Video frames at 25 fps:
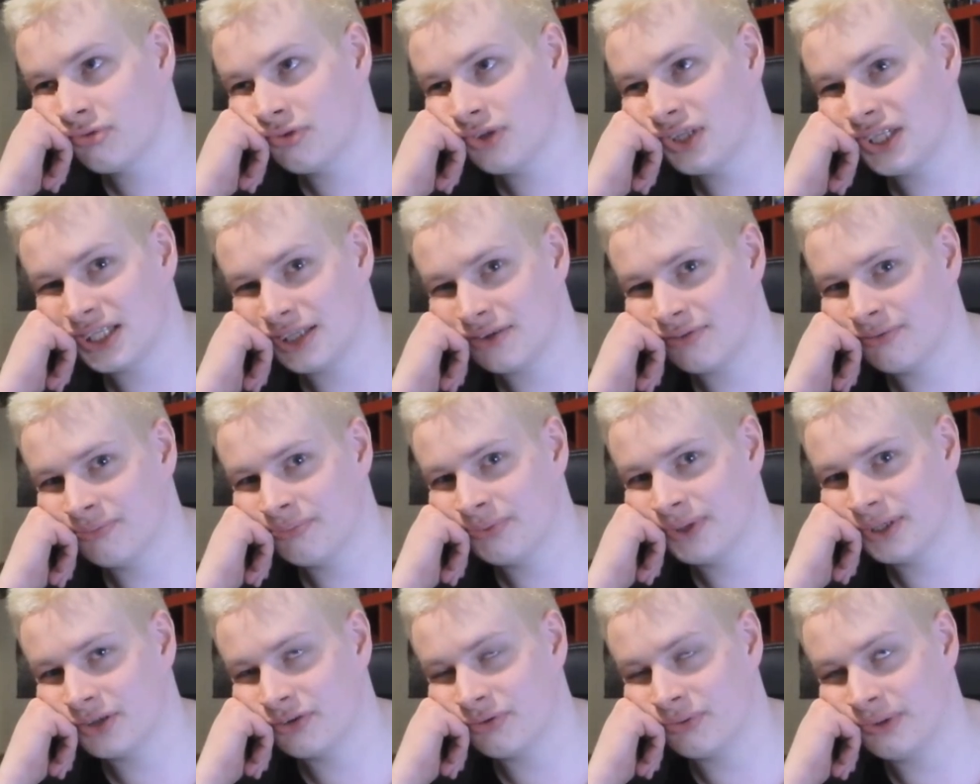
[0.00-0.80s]

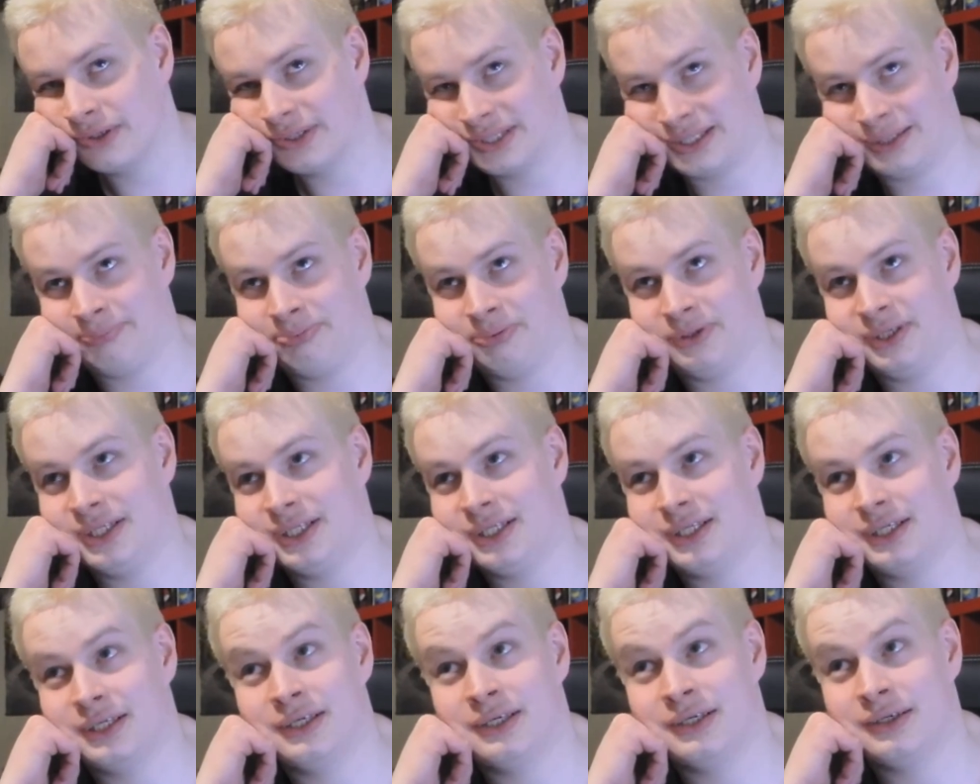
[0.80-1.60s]
$7 well
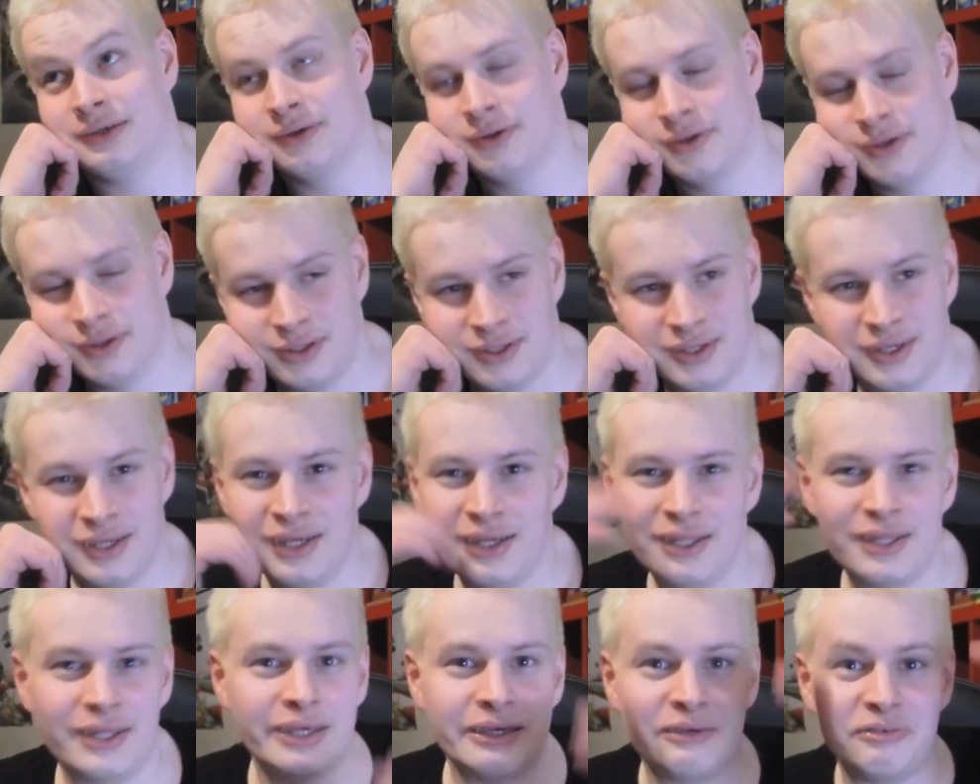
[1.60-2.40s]
spent, huh?
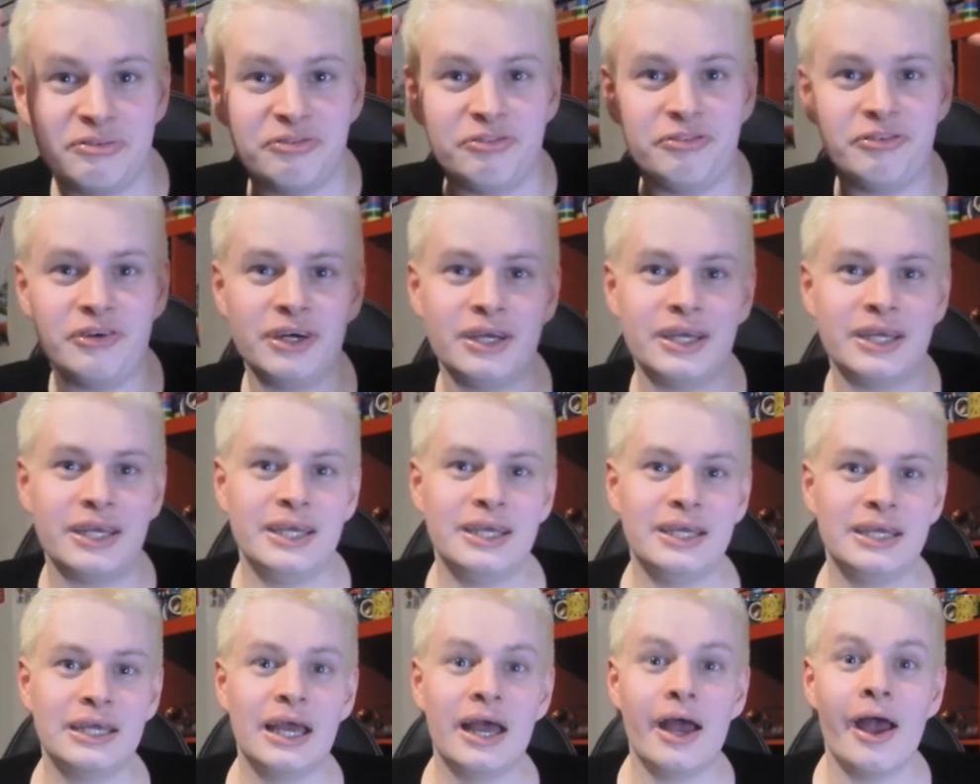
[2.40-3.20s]
Like,
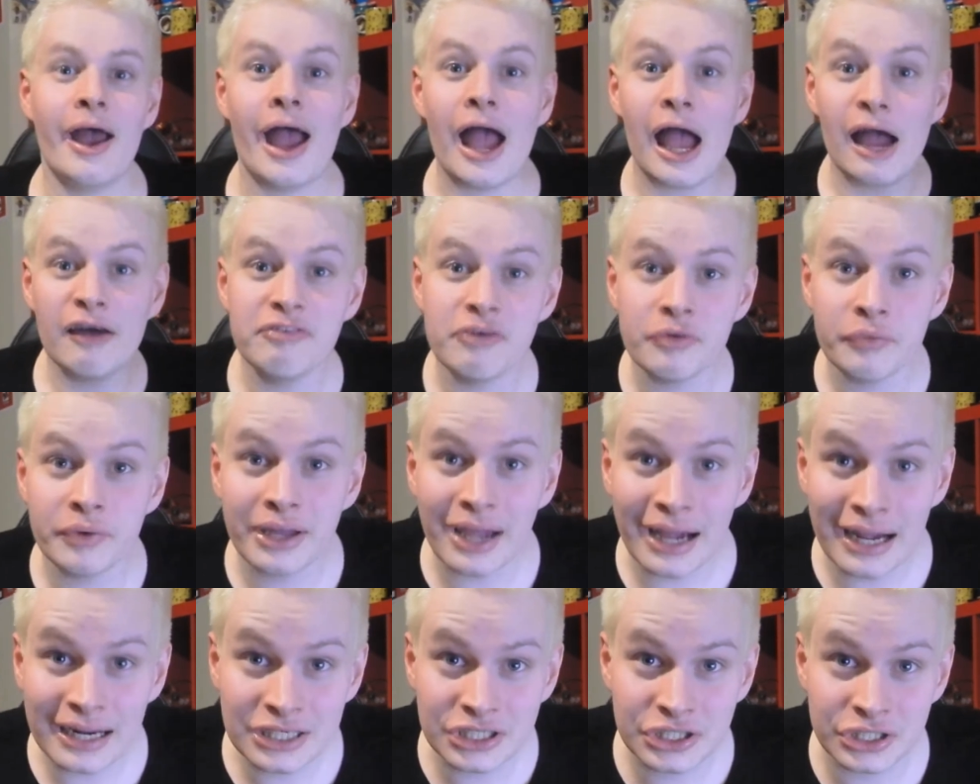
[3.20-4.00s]
fucking have a
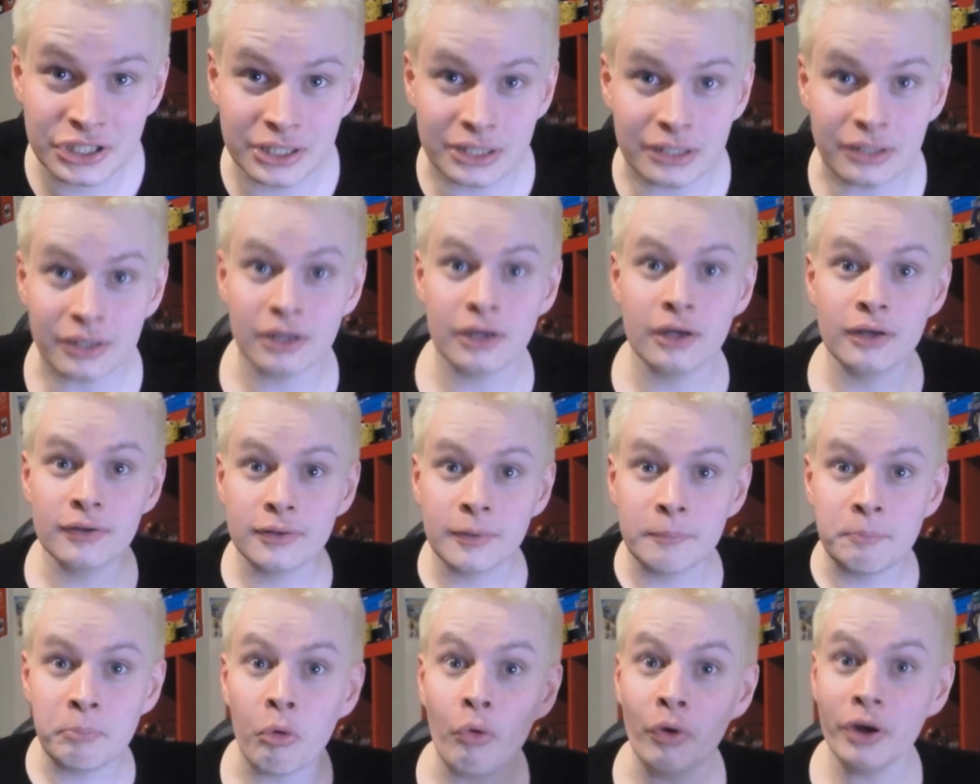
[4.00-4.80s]
reaction.
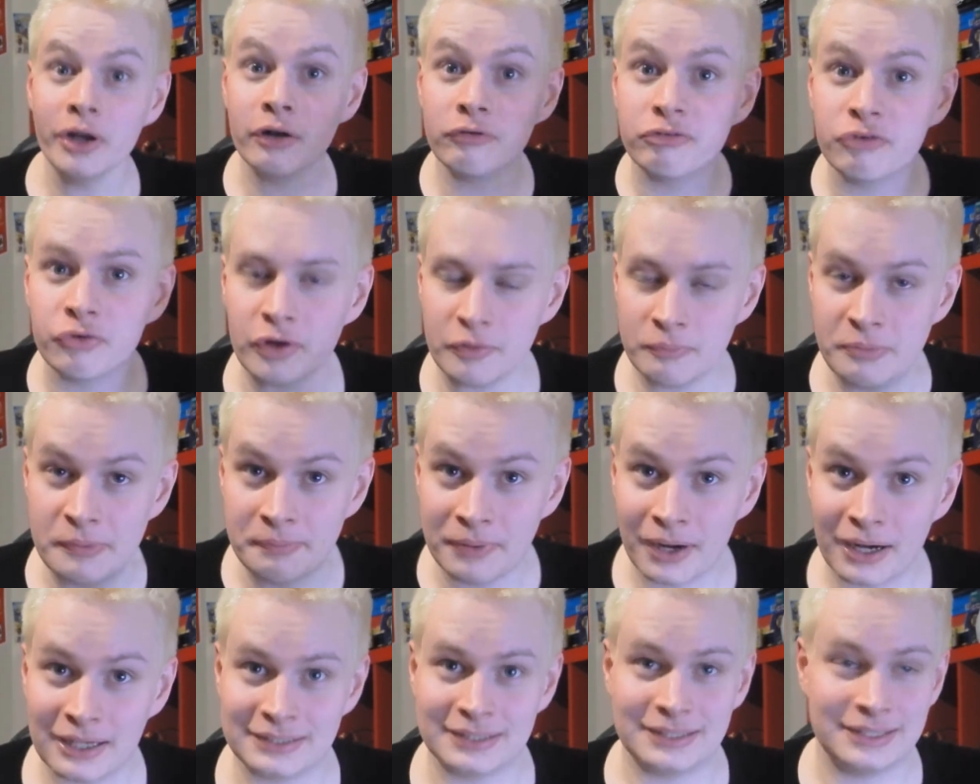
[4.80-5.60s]
The point of
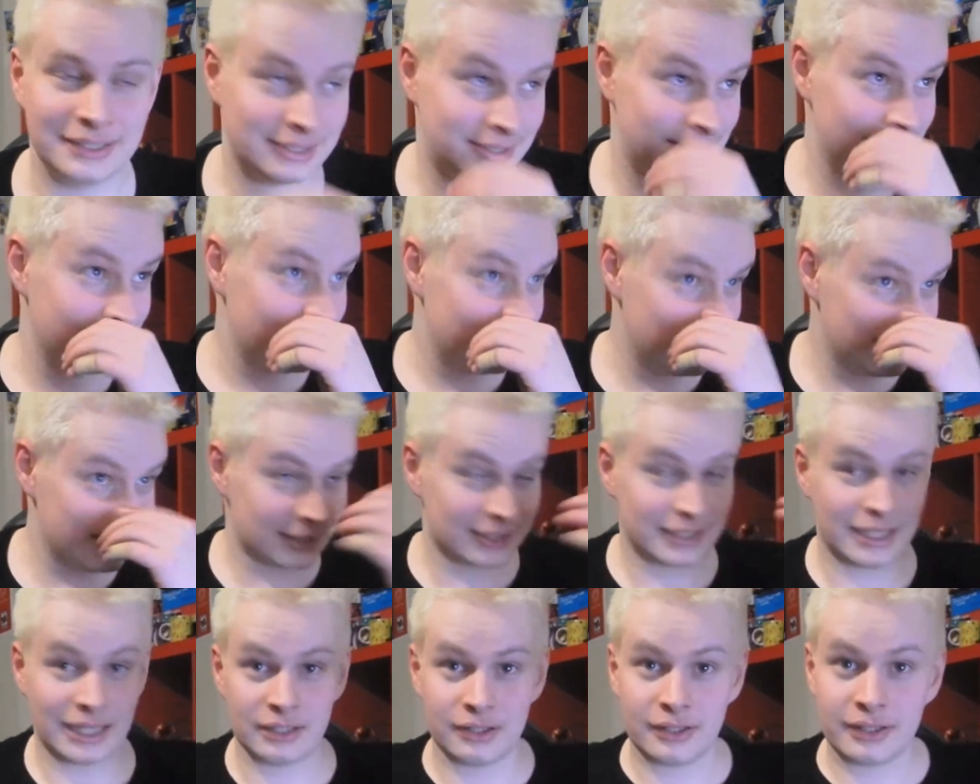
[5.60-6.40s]
creepypastas
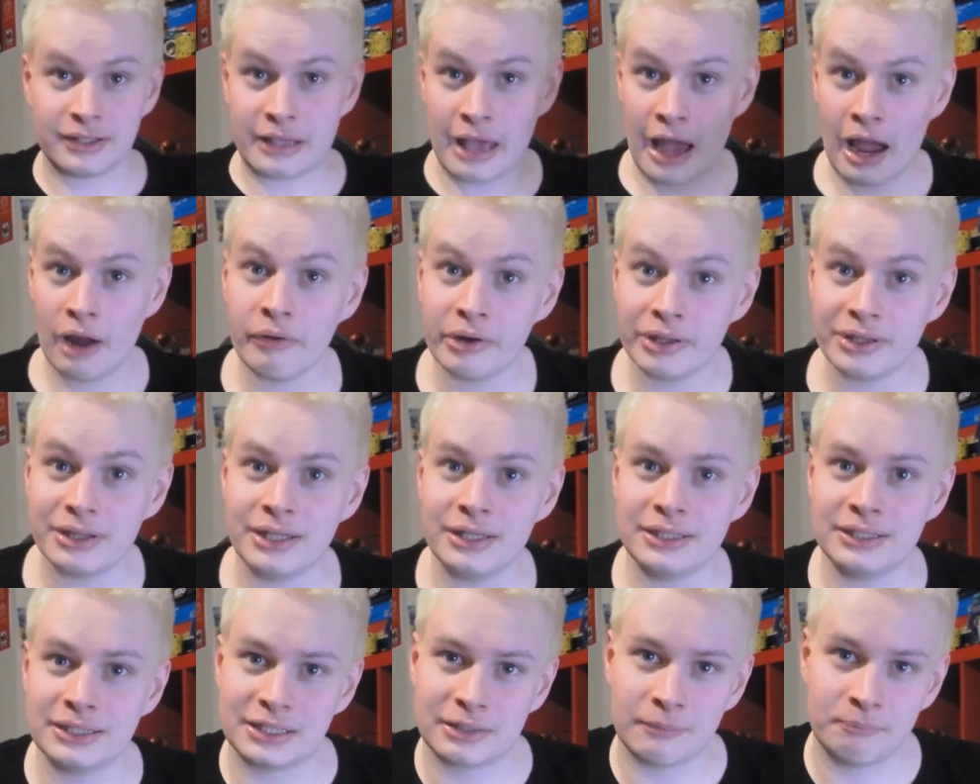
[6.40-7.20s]
is that the
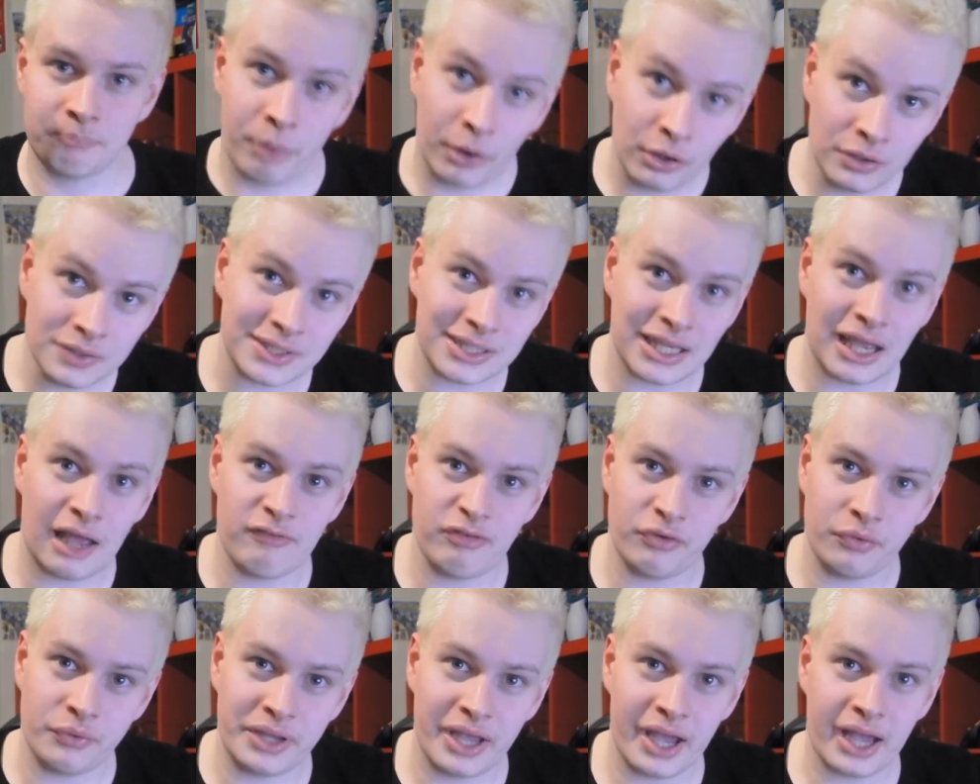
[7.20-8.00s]
character is supposed to
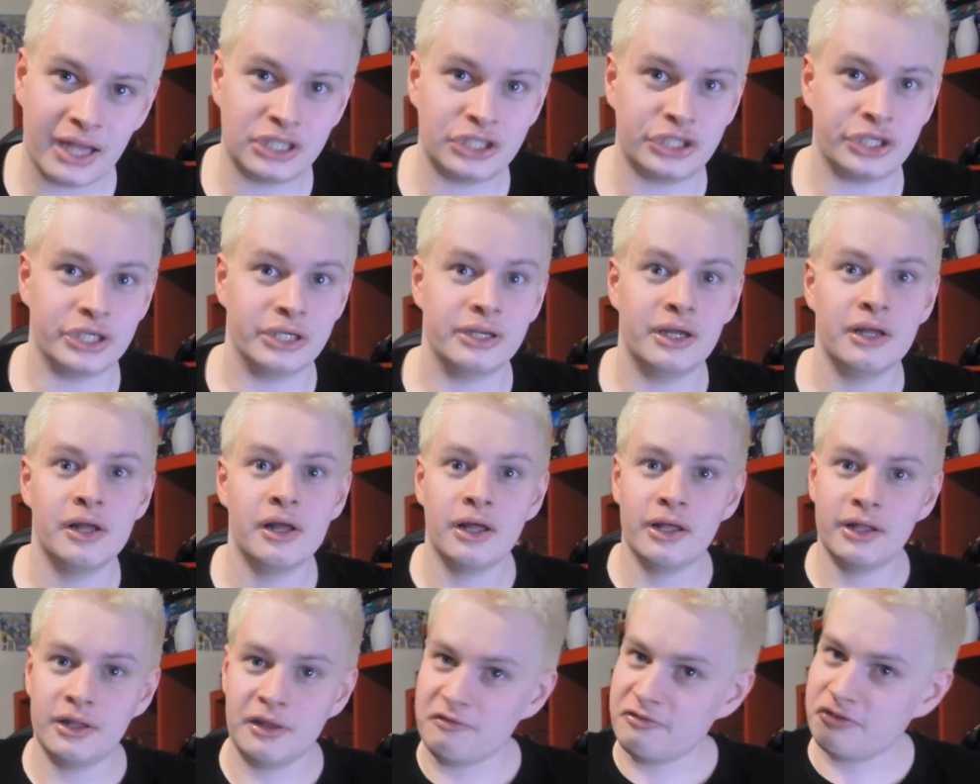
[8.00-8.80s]
have a reaction.
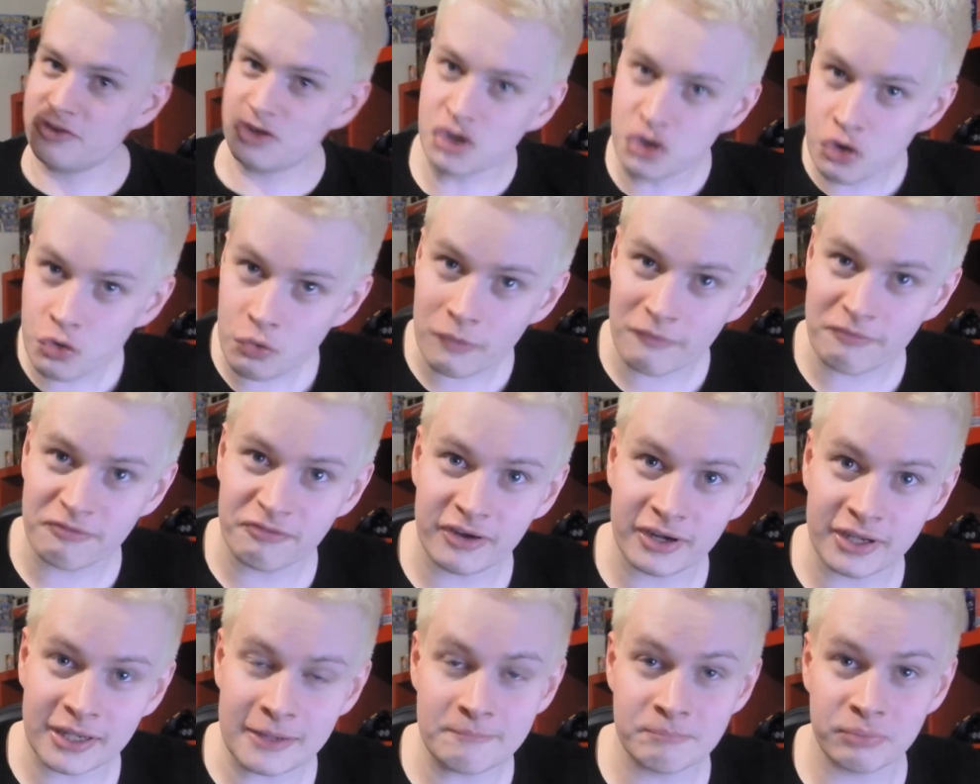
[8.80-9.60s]
If you were
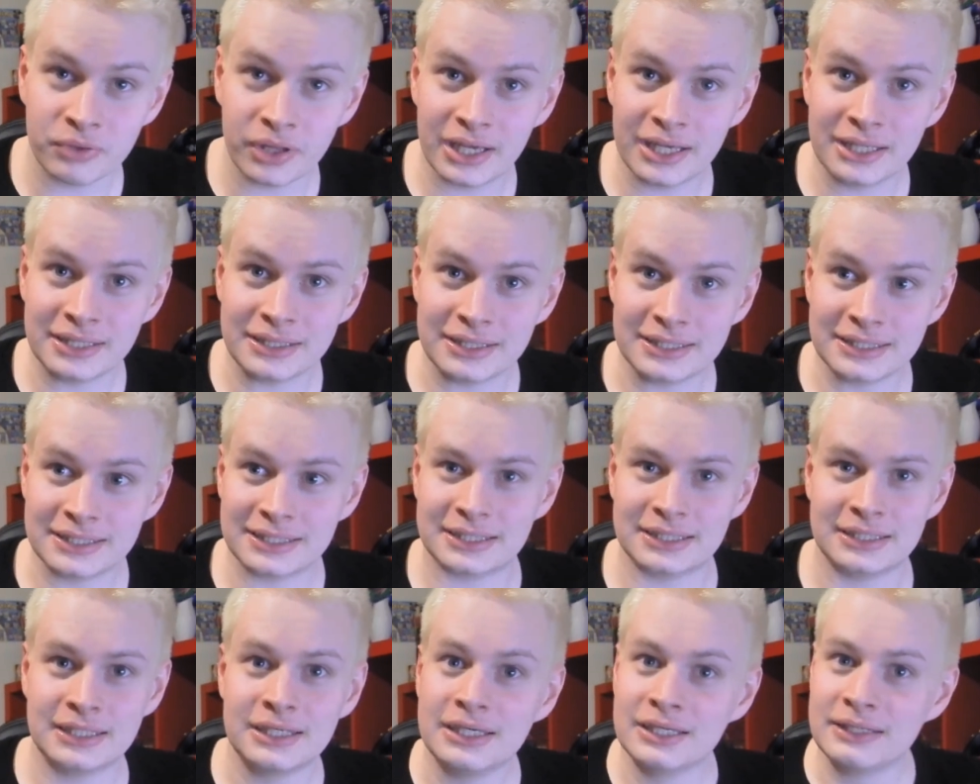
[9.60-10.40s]
fucking playing
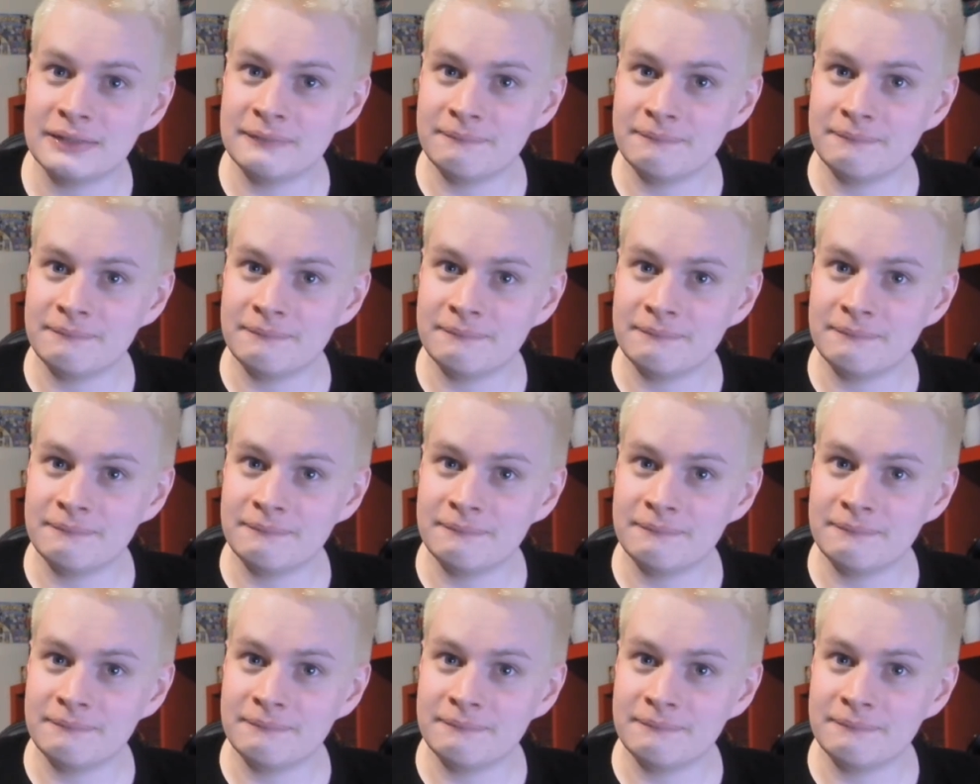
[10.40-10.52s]
this,